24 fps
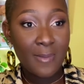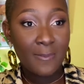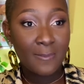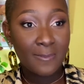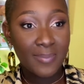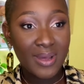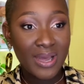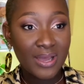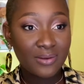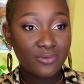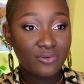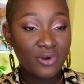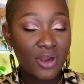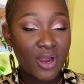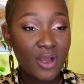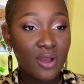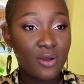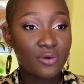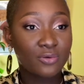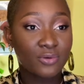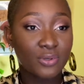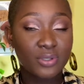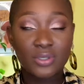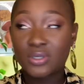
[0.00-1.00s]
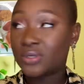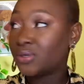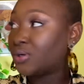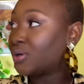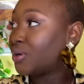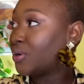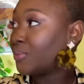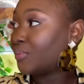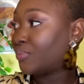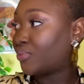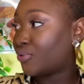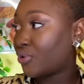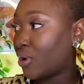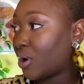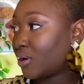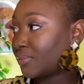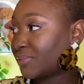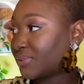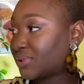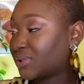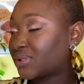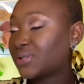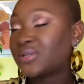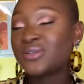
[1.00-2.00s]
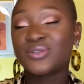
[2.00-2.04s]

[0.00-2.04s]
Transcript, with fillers: background, props.